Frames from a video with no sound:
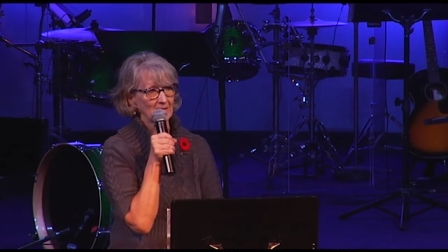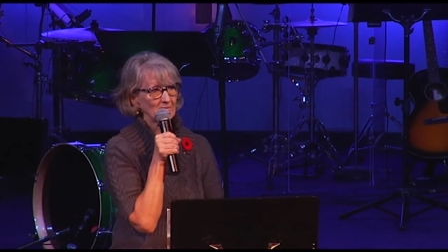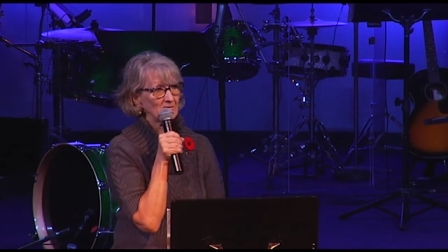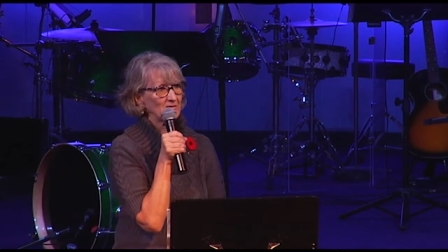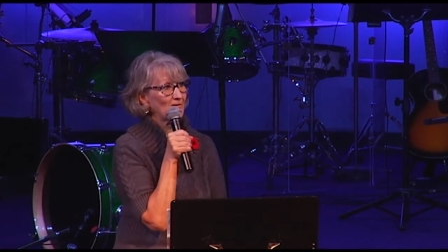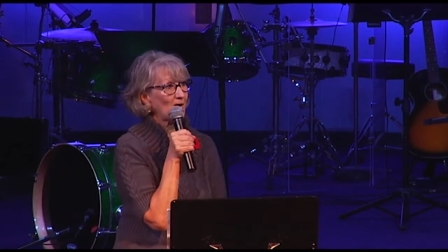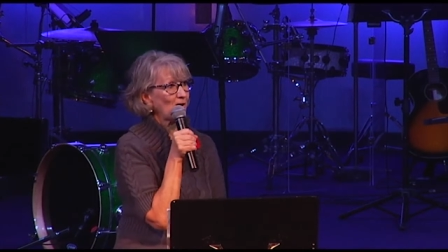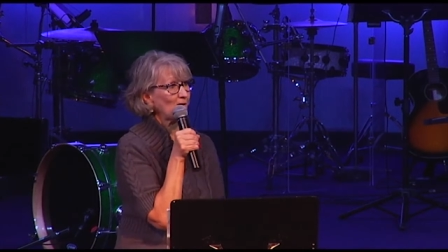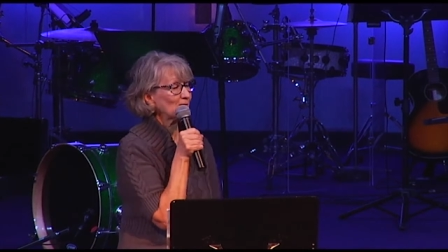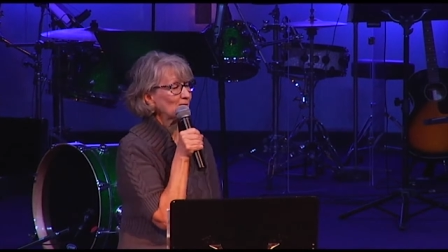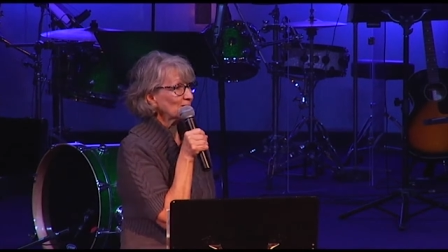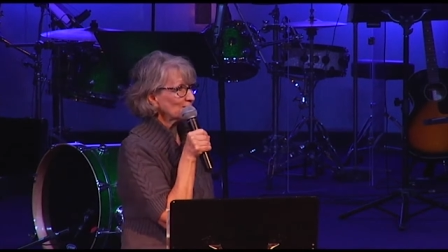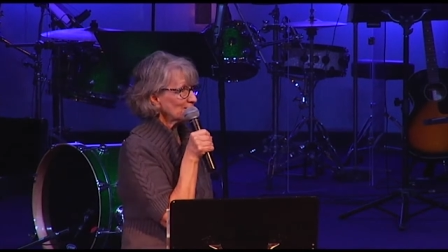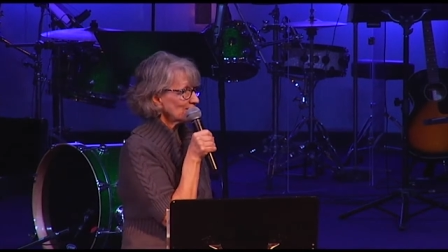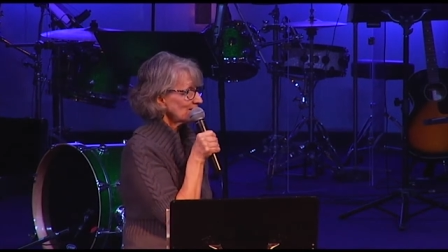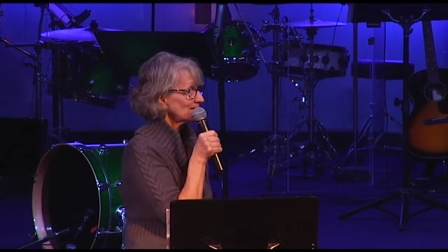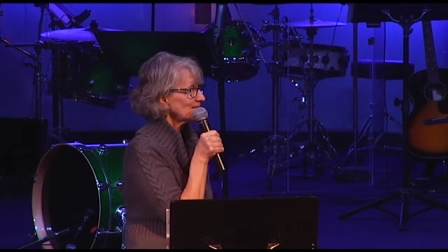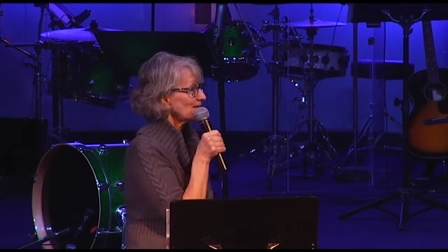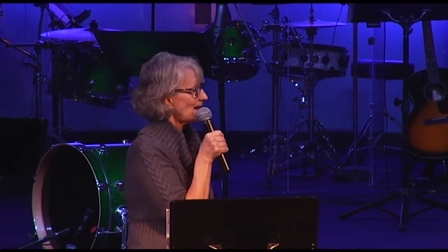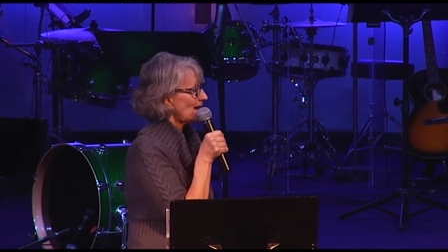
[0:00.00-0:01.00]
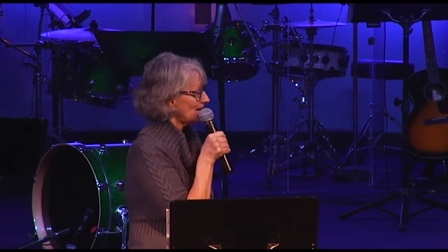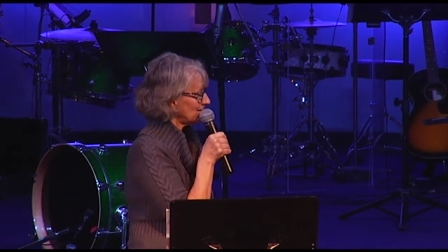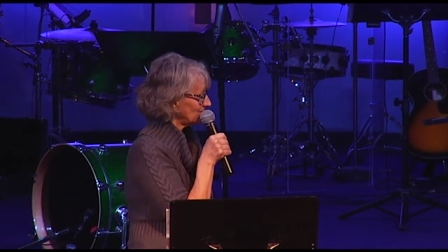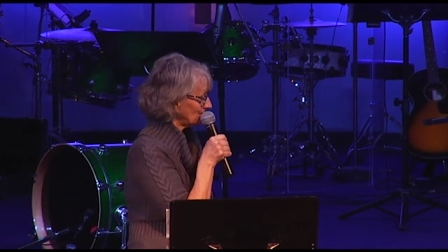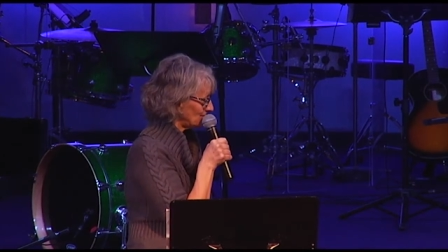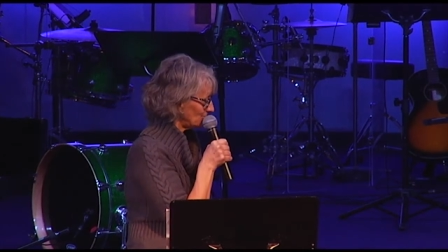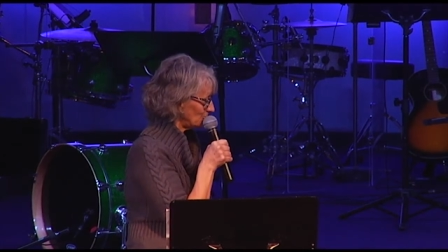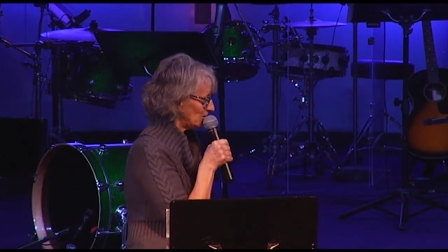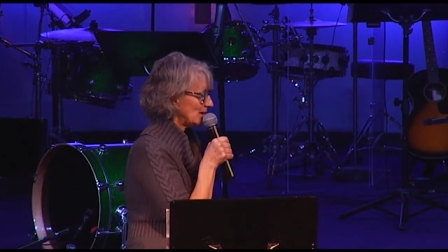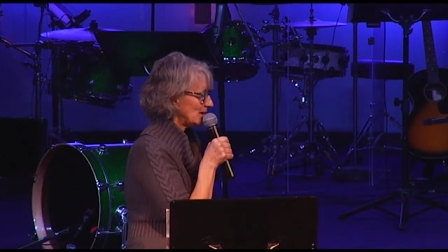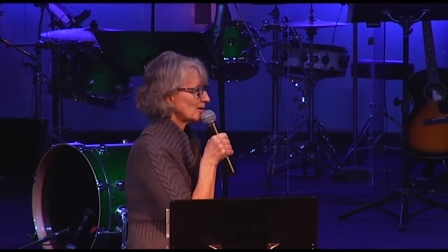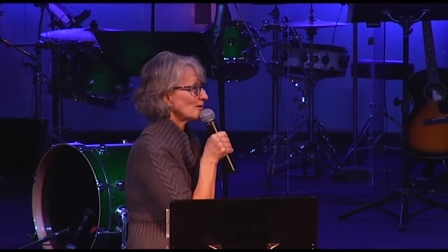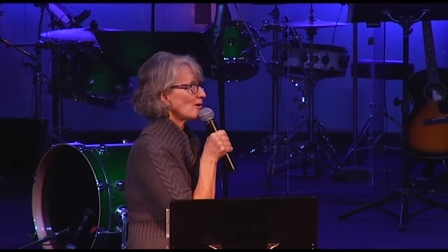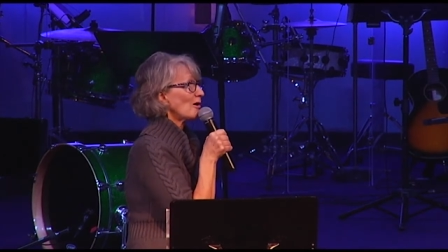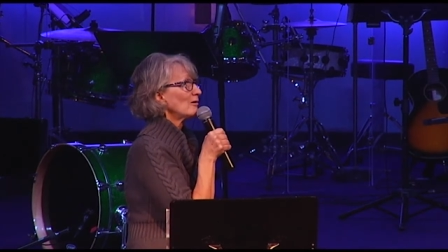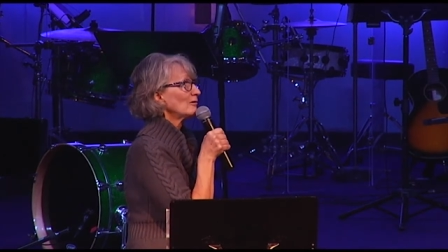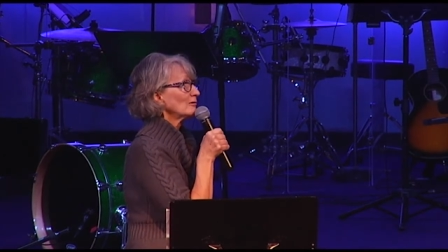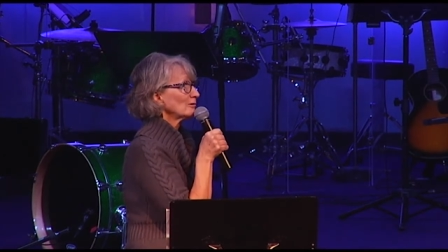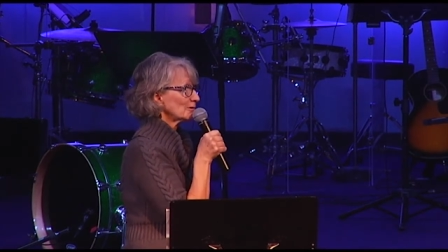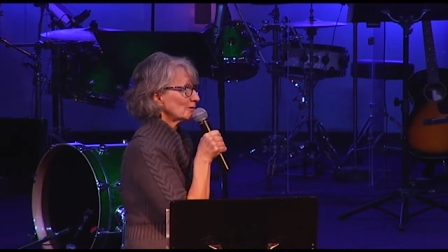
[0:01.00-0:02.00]
We've all heard that we can
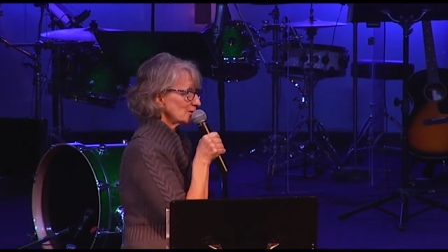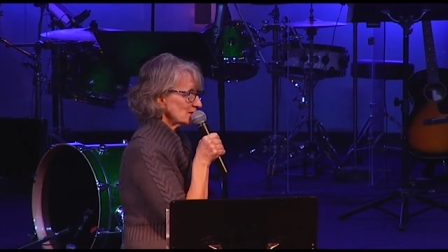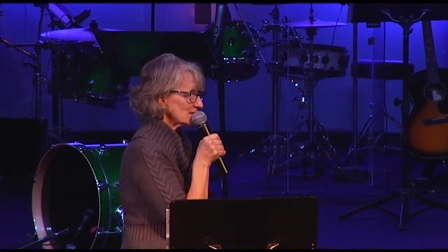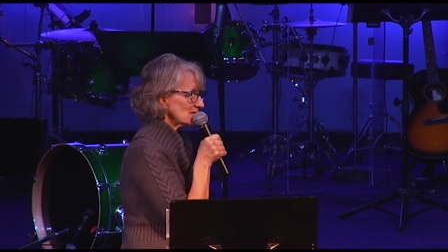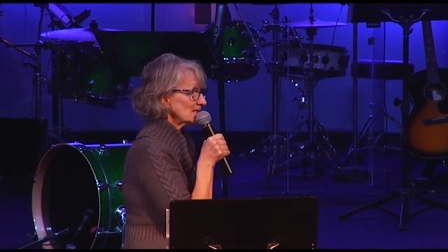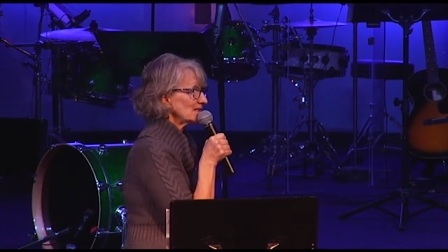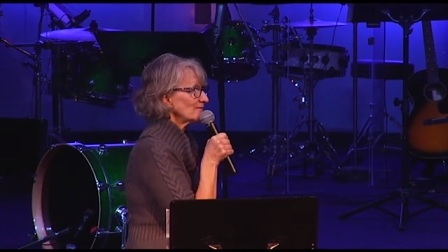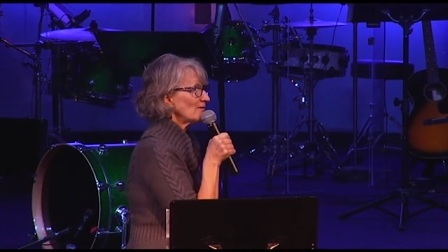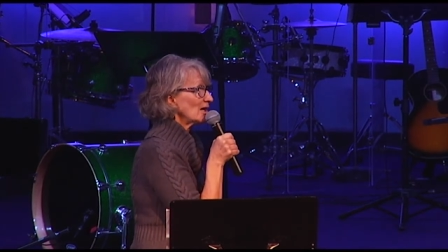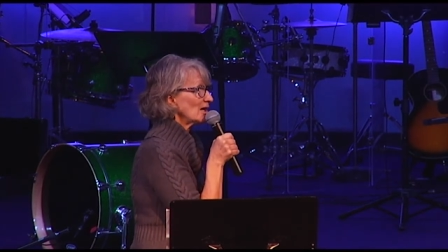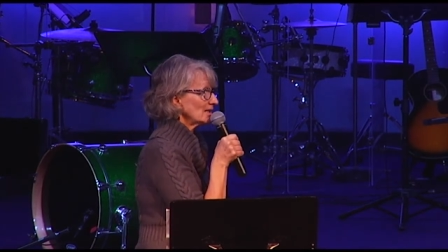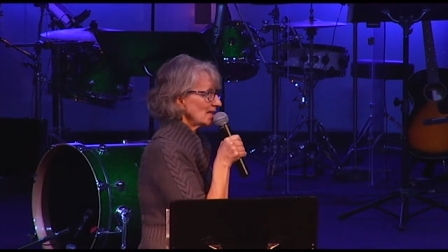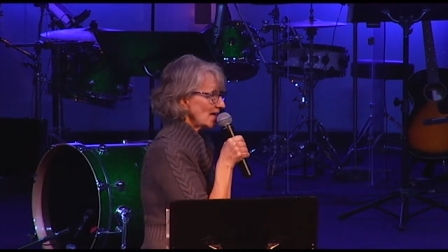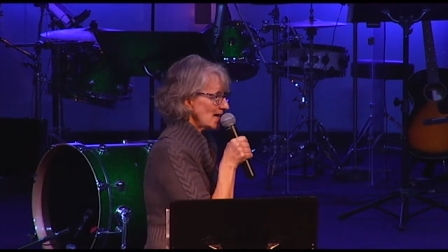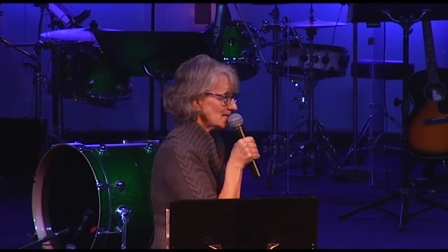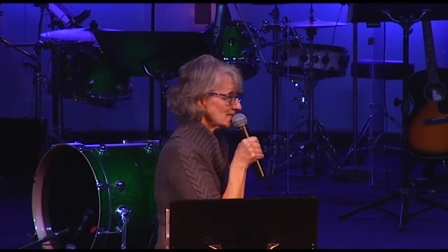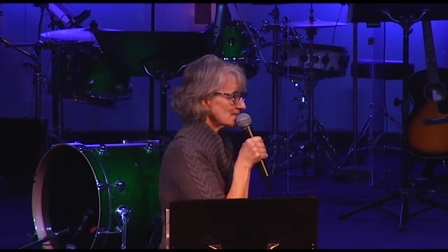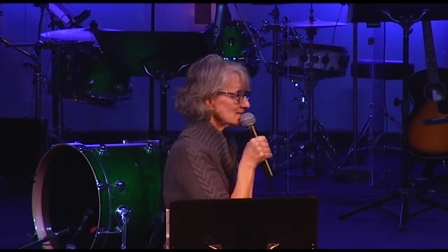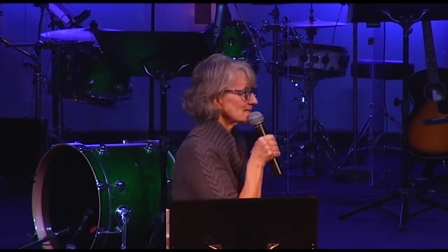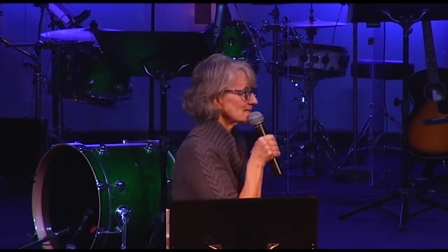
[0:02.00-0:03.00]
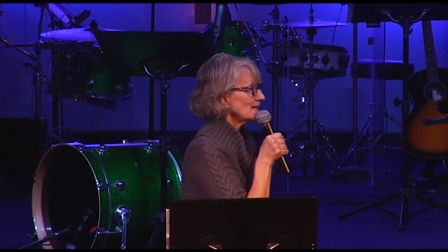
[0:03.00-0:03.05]
all learn to live on less